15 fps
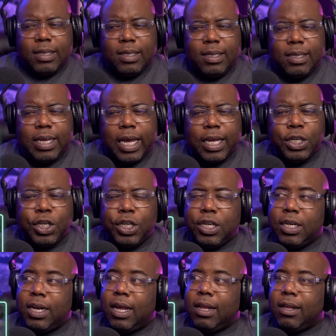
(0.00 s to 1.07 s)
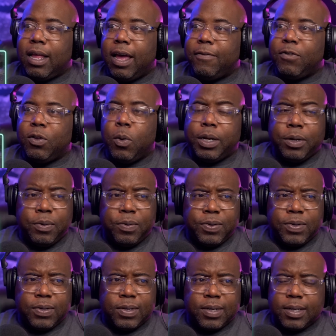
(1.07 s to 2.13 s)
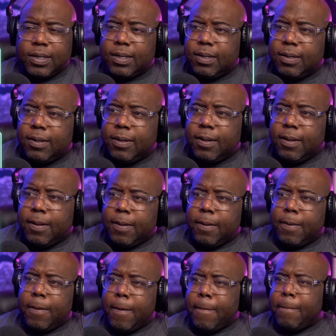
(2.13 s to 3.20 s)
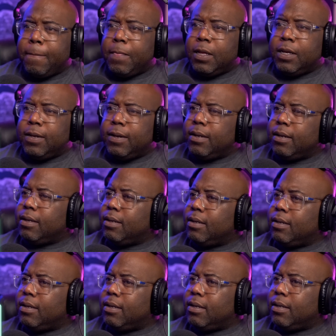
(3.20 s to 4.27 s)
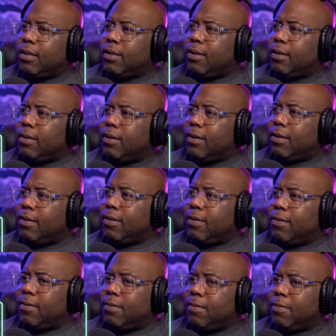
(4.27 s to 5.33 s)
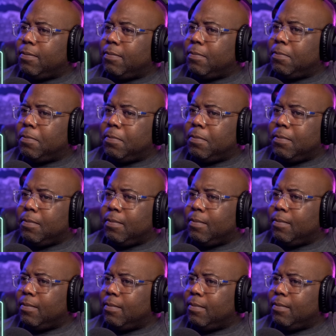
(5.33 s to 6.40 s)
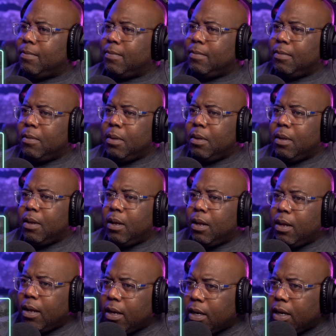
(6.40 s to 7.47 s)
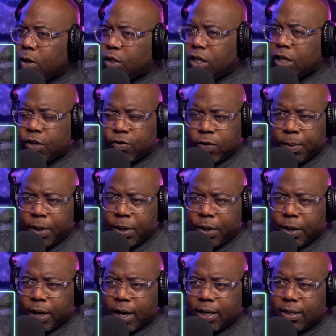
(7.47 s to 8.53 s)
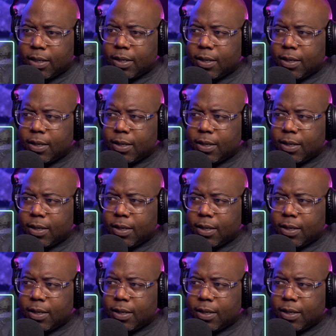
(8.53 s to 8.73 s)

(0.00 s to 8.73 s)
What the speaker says: Deschanel. I have no idea who this is. But I thought I'd ask you just the same. What no, she looks familiar, guys.